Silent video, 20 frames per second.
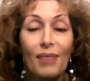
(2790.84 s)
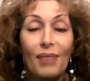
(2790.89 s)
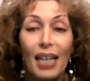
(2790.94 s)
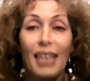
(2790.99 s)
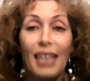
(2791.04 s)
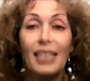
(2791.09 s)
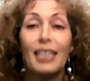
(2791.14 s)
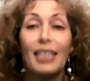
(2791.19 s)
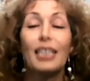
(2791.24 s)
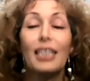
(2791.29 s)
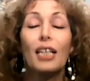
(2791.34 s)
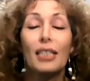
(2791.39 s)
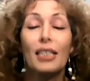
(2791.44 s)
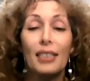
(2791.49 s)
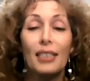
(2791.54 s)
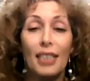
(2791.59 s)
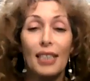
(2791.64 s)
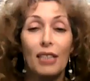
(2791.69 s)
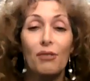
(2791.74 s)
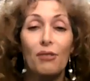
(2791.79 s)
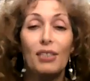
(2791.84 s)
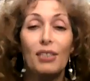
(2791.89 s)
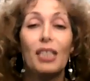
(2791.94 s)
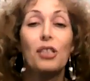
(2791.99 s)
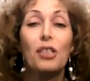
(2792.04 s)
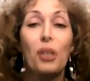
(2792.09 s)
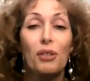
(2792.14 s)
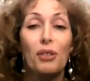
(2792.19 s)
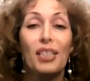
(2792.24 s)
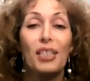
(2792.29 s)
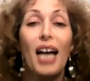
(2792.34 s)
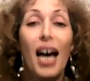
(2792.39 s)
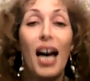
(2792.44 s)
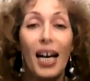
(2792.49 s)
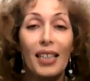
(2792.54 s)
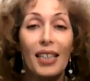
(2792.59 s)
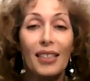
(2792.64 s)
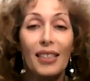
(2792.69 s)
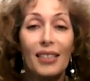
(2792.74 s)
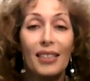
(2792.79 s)
And that it continues and goes
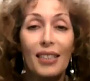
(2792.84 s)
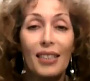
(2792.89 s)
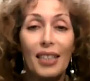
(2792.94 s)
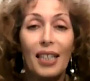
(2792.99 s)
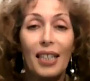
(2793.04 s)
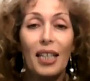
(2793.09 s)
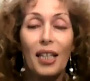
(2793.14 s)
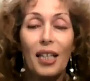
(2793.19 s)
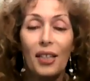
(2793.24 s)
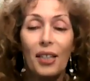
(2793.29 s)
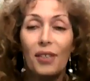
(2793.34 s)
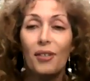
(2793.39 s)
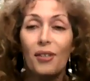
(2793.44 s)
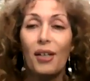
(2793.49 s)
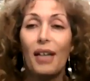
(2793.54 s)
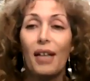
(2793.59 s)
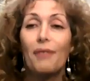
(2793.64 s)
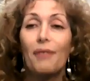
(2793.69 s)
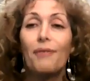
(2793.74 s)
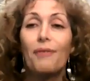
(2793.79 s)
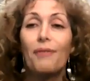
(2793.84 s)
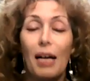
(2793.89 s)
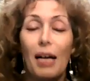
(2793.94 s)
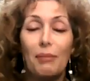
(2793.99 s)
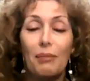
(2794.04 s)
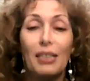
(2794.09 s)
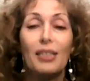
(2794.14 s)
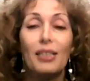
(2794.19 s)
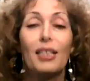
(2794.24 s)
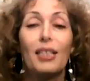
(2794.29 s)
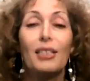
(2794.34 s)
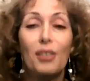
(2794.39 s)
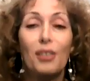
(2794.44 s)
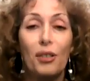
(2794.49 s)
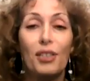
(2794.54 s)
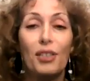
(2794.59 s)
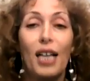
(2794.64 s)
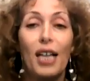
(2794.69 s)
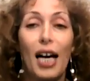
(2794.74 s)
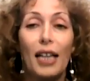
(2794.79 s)
on, and family
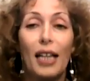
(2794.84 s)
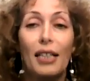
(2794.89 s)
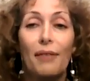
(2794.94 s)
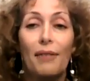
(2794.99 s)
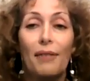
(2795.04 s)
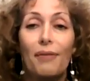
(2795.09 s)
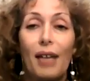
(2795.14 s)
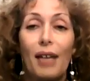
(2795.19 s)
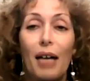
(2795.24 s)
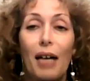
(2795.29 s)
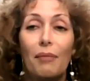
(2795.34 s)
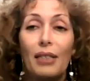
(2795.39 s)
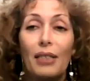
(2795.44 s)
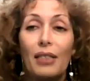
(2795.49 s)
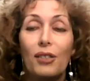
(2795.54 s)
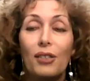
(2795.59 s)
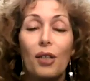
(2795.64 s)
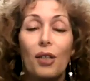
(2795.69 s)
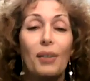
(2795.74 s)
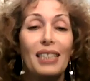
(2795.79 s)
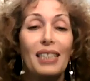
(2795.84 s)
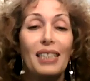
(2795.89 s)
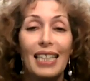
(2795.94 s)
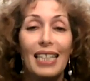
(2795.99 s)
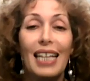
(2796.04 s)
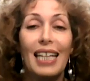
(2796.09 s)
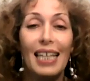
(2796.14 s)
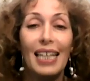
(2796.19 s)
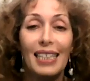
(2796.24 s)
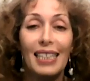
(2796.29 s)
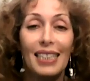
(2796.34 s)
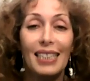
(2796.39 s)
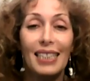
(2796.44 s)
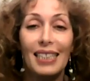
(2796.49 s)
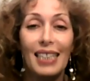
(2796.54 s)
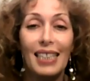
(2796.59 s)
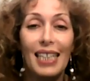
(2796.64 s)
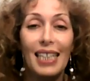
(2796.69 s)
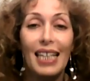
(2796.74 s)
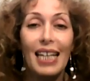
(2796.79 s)
goes on, and family is always connected.
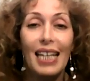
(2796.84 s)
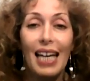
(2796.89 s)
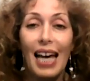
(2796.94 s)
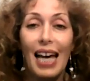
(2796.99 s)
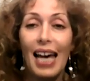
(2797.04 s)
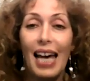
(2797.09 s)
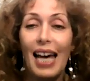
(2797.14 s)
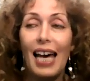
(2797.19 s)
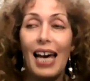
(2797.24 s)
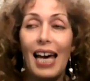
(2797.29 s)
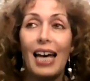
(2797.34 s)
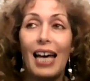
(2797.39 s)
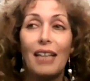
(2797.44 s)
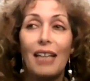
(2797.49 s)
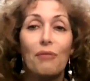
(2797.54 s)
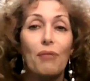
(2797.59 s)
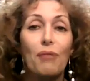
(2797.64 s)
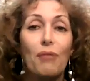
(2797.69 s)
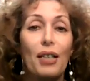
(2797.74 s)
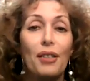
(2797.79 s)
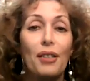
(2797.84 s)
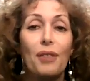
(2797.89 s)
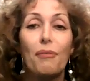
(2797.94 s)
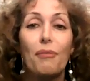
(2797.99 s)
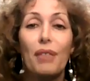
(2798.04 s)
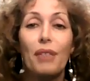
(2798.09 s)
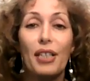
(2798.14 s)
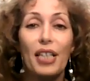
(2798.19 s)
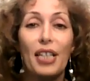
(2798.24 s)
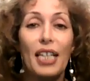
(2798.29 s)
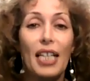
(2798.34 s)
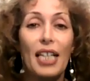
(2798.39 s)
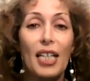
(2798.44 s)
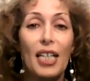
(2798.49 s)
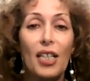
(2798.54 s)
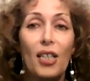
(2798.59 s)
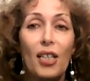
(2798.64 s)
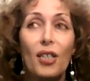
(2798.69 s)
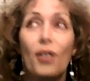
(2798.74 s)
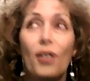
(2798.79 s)
And whether we're
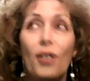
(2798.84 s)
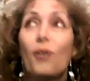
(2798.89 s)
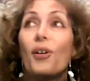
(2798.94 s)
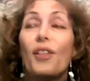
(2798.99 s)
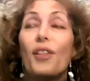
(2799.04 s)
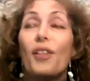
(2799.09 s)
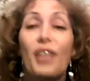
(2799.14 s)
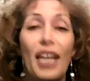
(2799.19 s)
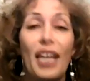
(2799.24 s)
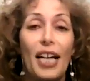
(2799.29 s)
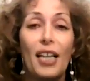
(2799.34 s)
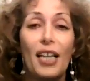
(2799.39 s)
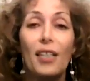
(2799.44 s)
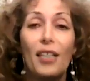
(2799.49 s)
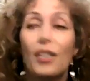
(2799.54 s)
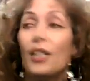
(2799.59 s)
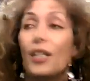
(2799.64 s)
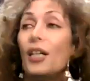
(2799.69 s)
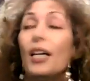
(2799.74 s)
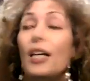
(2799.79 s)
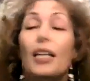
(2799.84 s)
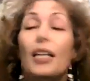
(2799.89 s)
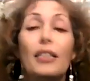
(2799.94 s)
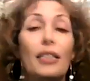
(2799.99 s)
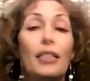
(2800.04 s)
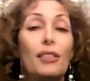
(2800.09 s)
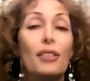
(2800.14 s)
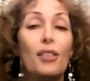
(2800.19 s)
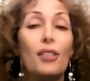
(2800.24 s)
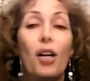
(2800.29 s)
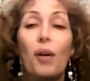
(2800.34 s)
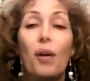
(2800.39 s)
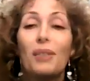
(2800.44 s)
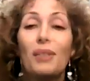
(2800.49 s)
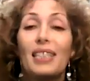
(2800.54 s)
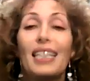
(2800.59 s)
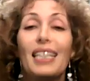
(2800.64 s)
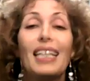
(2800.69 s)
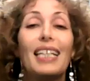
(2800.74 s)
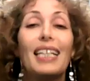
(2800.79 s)
here or there, there's
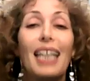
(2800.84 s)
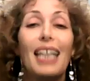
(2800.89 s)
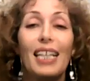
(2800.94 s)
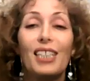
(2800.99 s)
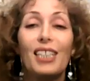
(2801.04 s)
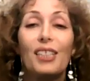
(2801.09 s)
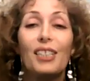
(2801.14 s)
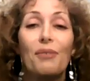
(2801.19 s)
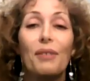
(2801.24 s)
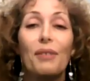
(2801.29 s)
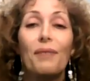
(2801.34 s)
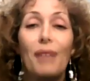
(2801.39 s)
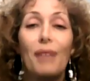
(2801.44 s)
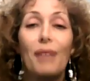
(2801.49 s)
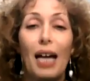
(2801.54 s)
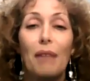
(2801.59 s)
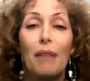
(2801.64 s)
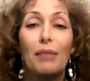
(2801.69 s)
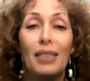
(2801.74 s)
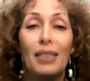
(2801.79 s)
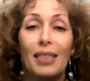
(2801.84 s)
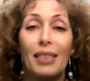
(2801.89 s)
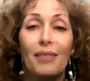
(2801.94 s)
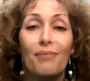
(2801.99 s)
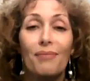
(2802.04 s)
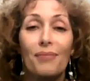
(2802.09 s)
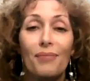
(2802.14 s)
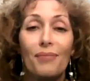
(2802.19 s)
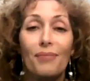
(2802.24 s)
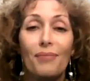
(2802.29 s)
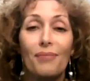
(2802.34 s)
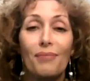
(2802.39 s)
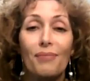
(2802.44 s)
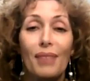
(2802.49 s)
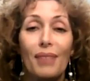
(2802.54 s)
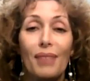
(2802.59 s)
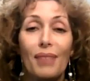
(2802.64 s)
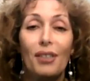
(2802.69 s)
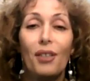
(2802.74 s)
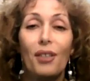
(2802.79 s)
always a connection with family
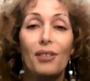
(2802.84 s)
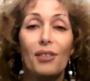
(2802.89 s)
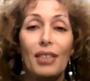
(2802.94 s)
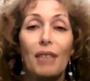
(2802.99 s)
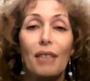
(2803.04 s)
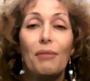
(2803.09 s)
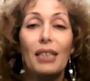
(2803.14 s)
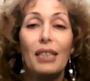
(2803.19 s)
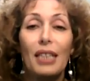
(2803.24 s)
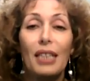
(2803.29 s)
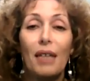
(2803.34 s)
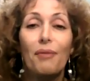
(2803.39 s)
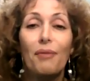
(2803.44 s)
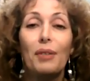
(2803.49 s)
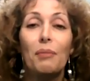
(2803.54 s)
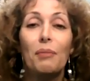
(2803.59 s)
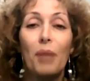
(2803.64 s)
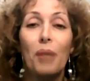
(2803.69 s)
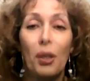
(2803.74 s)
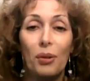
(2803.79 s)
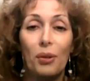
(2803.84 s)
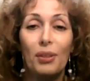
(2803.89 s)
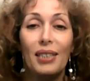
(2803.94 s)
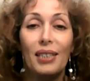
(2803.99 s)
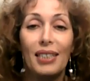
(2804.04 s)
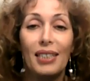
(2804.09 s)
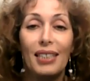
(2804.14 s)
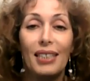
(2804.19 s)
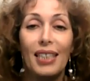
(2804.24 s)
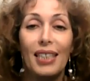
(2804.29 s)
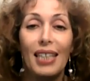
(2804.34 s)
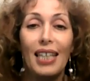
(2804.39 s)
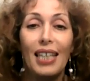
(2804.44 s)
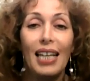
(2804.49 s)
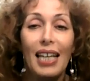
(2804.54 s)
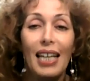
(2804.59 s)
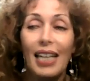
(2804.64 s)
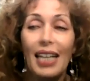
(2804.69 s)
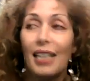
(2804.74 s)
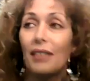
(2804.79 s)
and those that we love the most.
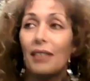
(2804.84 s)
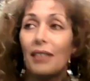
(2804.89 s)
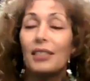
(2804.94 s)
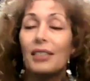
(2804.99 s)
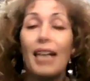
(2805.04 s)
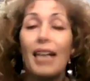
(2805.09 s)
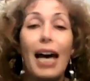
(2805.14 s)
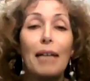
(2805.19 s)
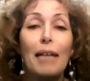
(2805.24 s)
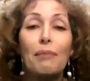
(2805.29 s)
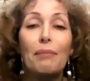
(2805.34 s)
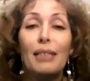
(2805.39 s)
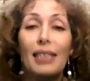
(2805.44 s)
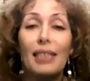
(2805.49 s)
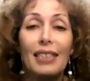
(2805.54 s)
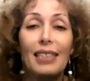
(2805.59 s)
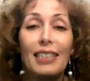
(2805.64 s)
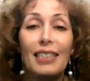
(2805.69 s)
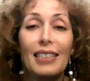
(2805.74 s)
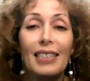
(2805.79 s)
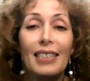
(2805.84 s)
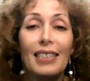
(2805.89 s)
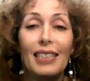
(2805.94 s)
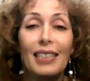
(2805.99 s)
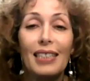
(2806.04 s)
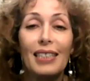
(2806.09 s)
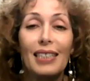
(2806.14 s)
It's timeless.